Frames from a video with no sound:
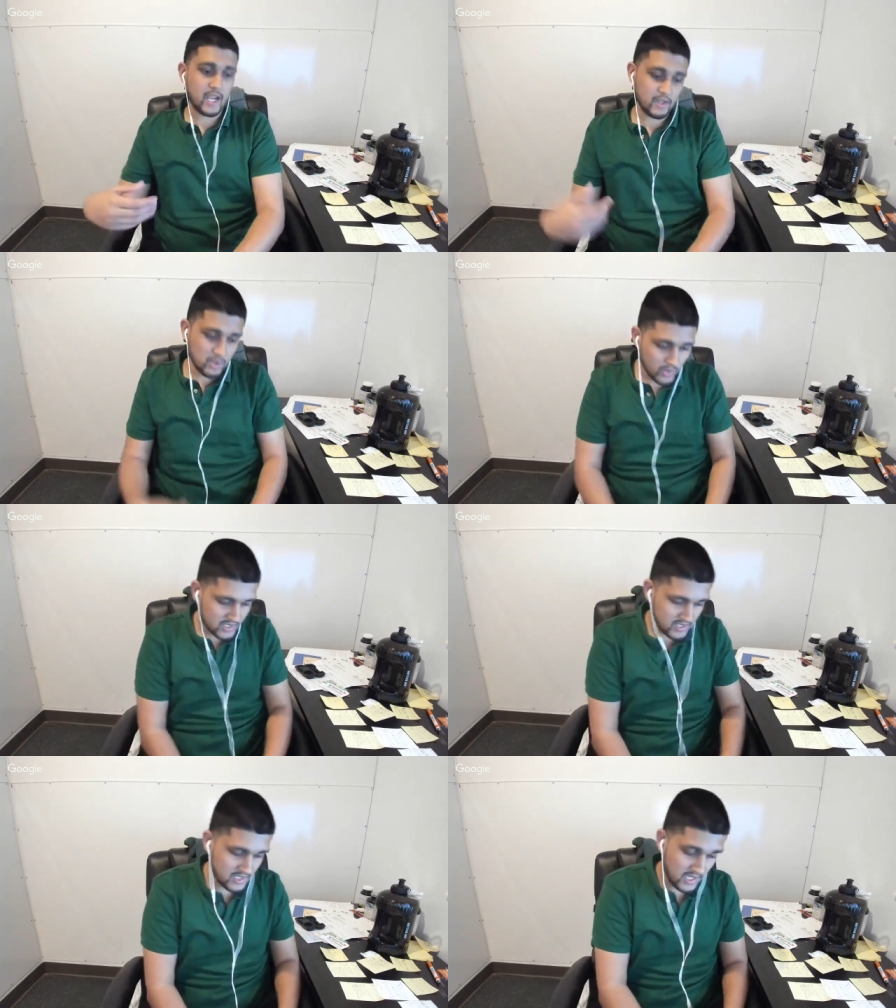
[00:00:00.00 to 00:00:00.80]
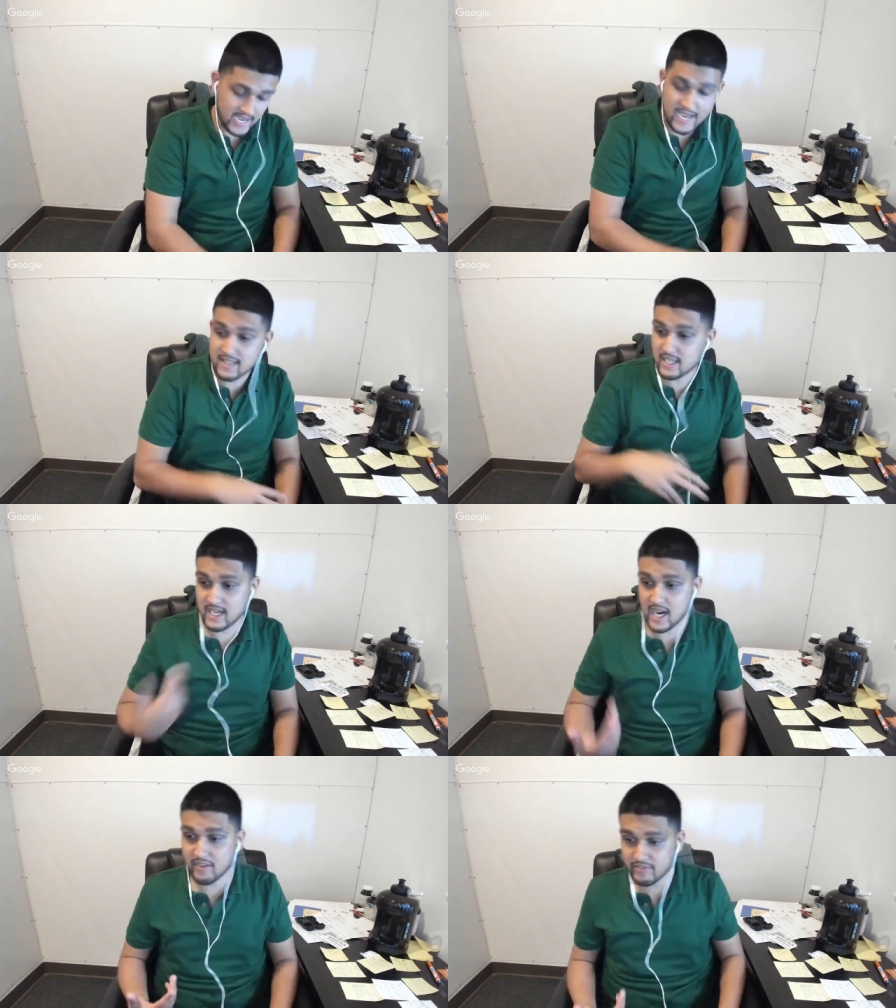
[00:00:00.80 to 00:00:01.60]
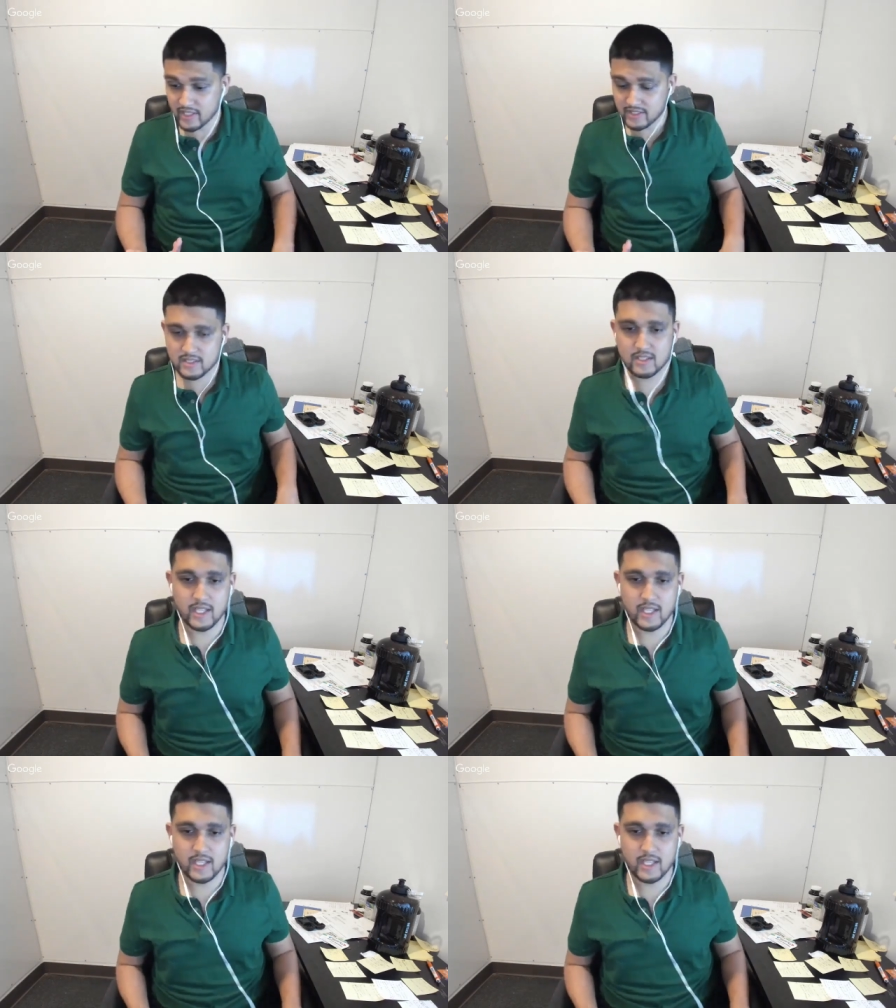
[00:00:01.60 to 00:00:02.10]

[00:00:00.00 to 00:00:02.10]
I knew what to say. I had the confidence.